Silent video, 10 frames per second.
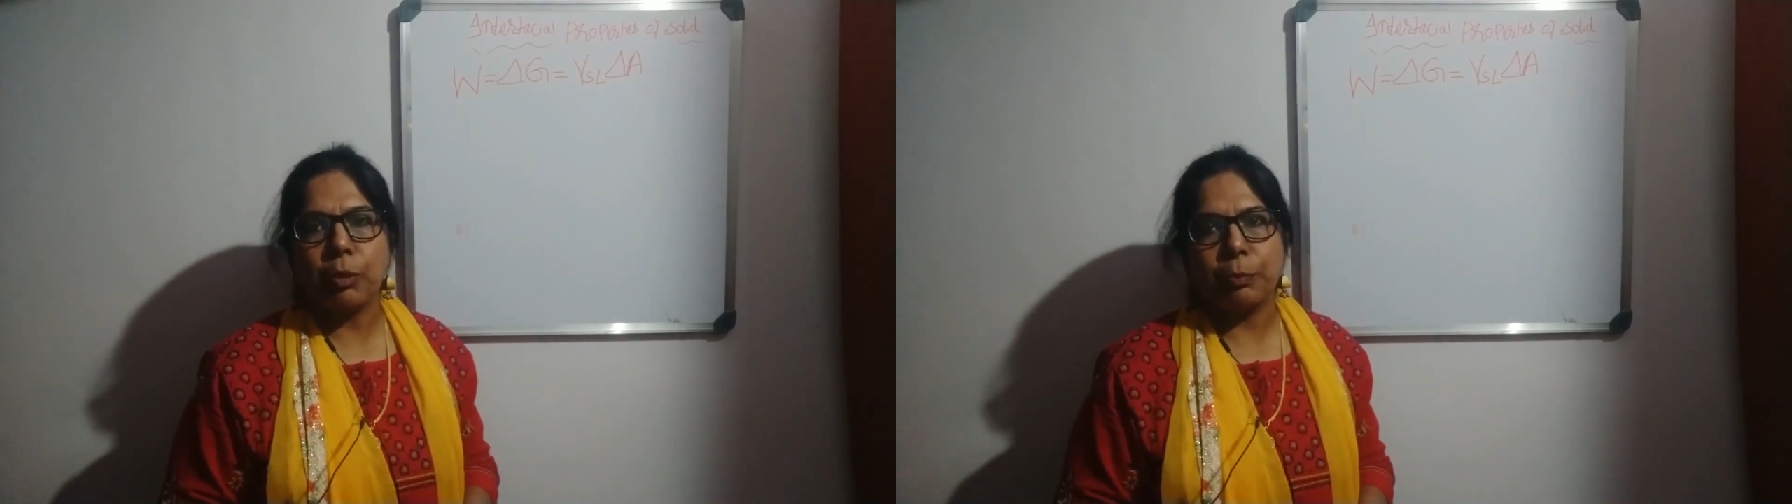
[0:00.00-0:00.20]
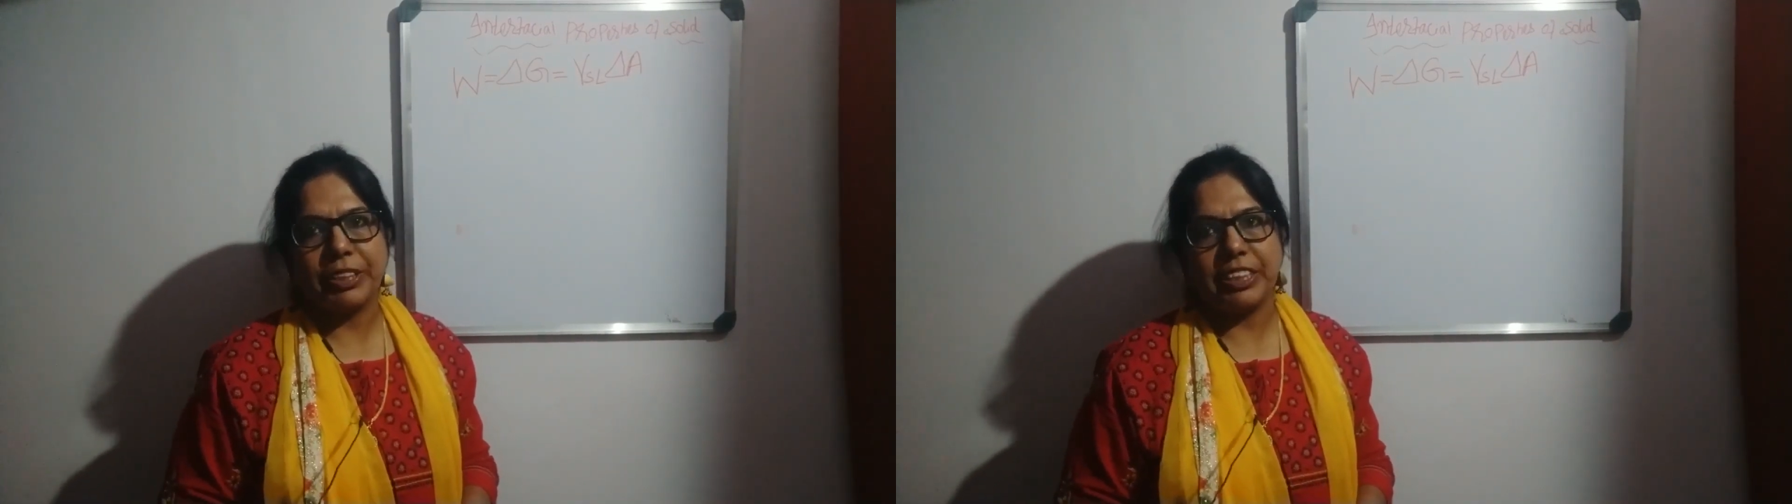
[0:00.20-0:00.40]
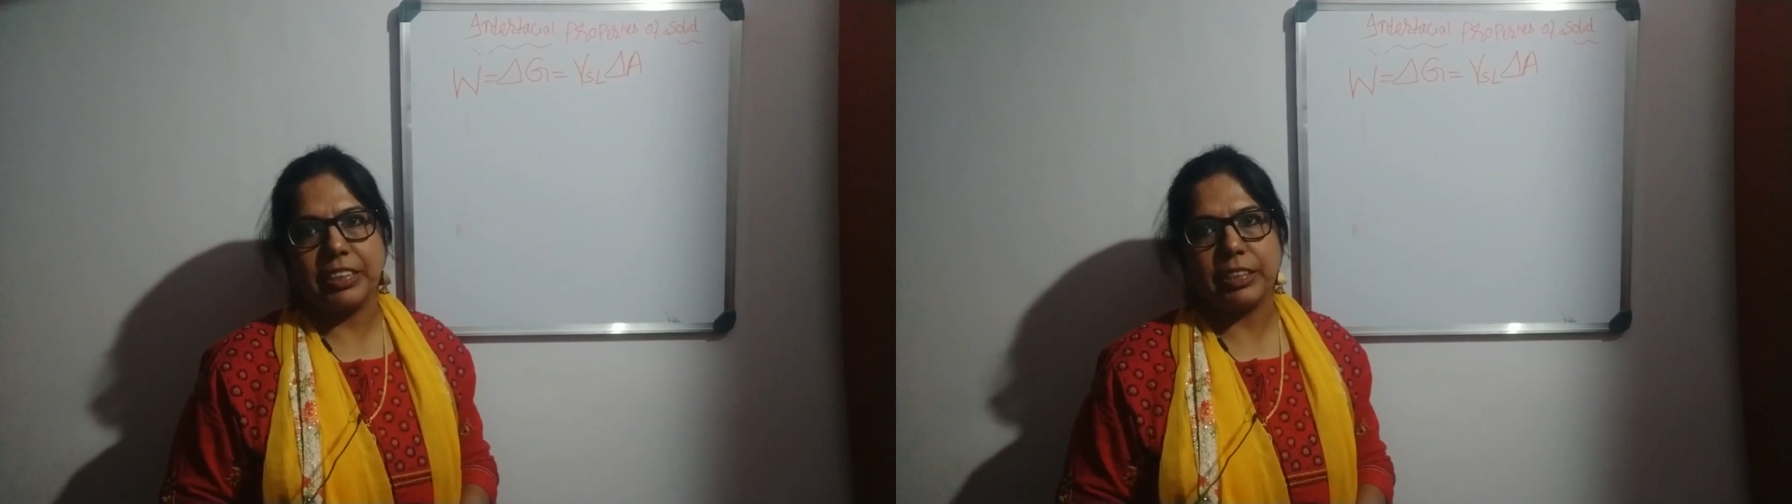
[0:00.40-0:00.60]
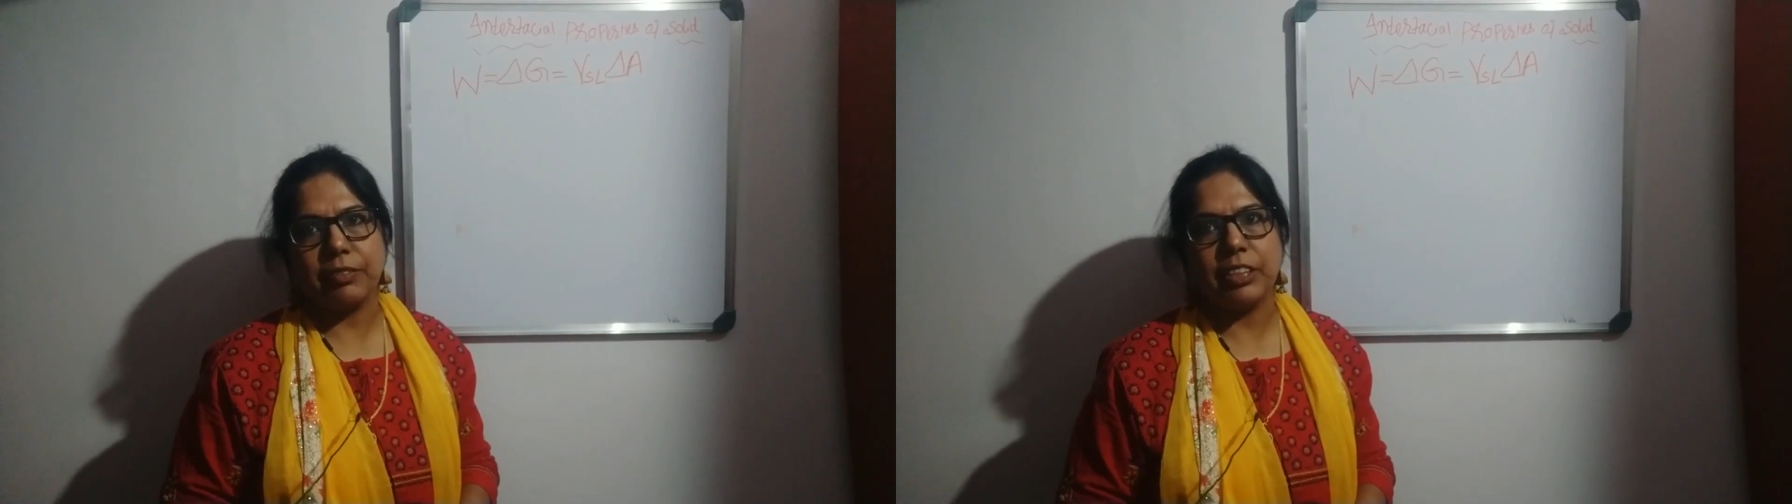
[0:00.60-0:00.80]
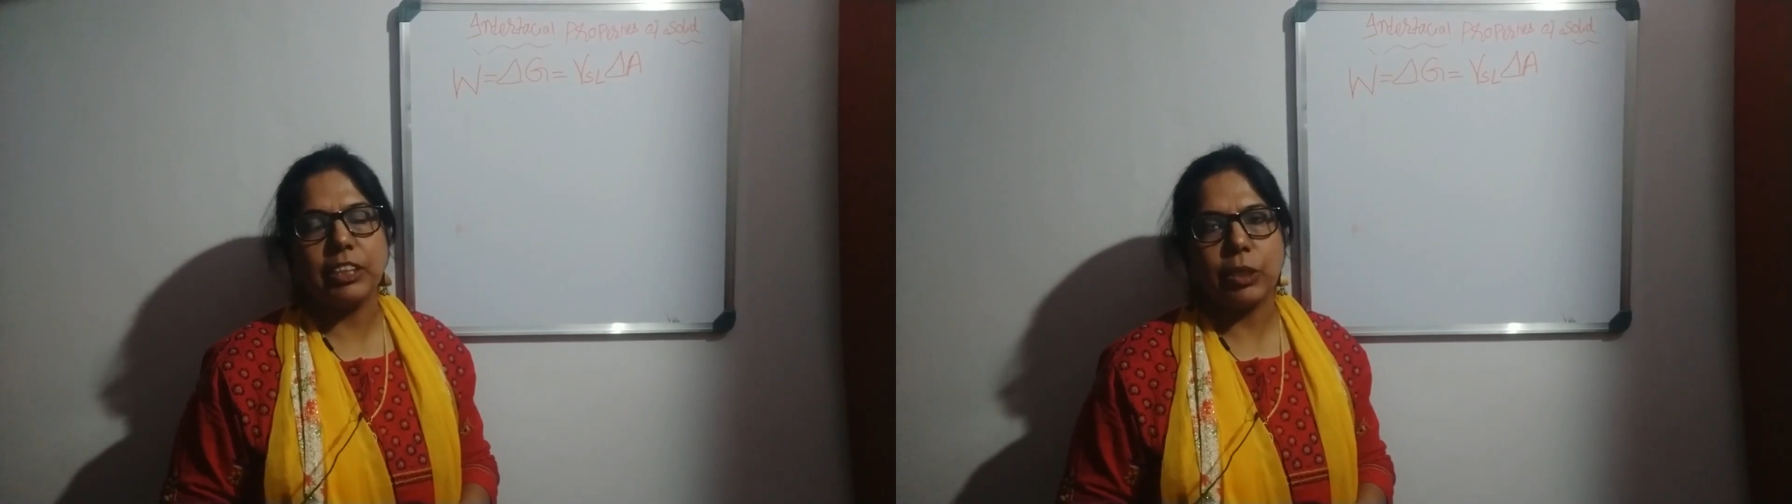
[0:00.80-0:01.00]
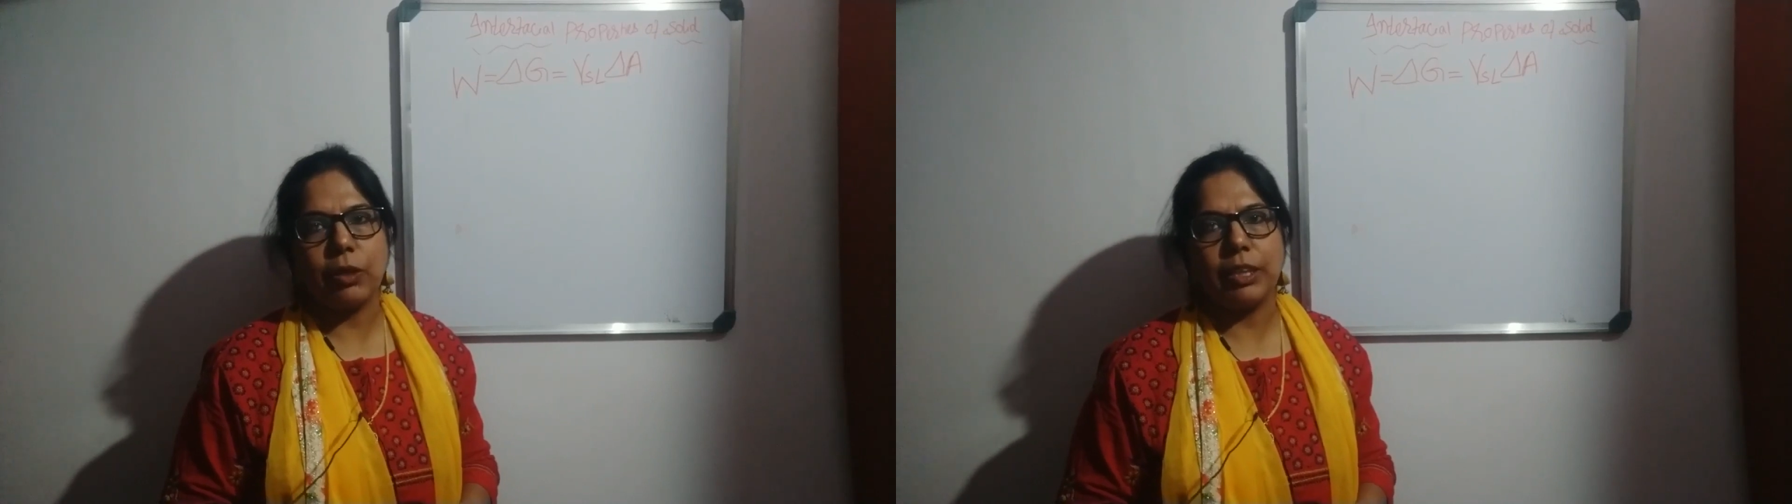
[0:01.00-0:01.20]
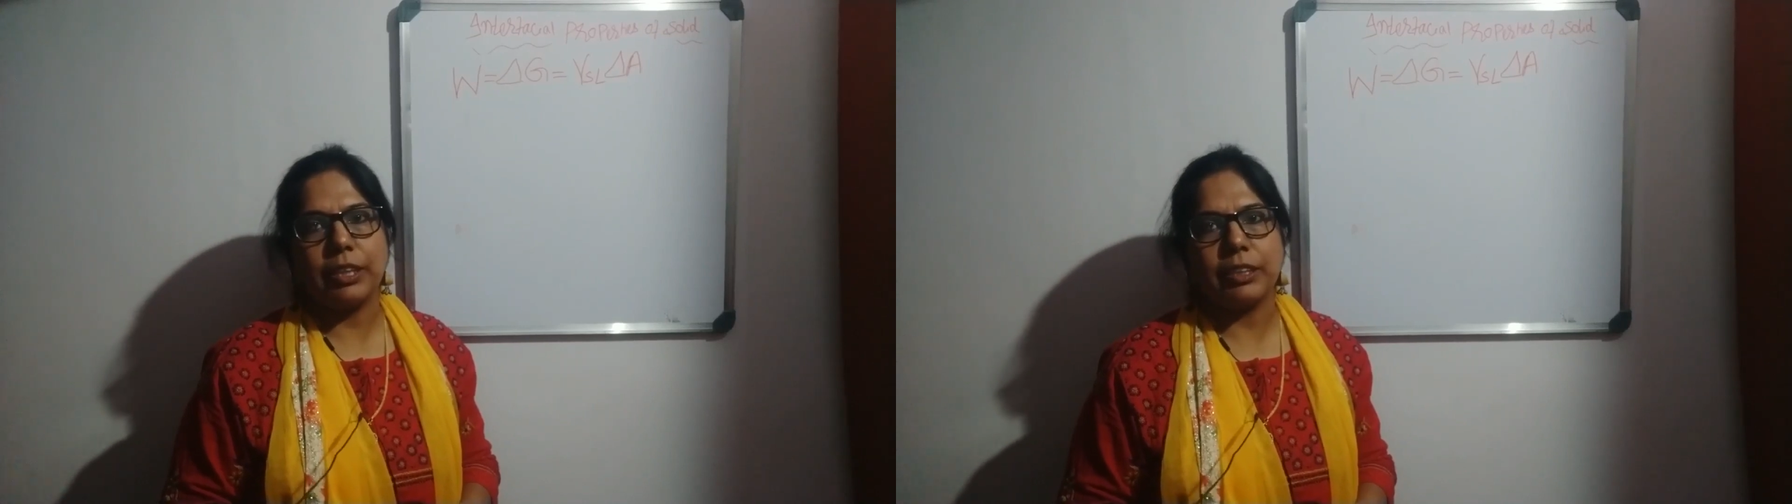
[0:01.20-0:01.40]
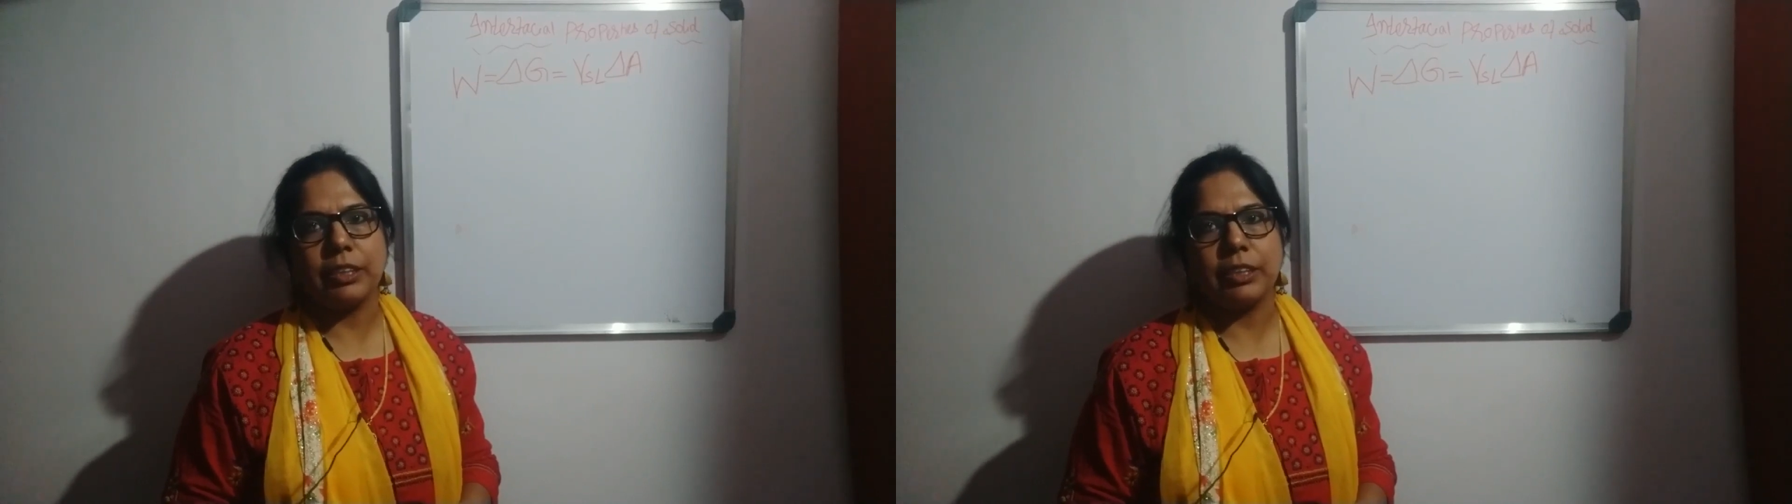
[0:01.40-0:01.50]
properties of the solid.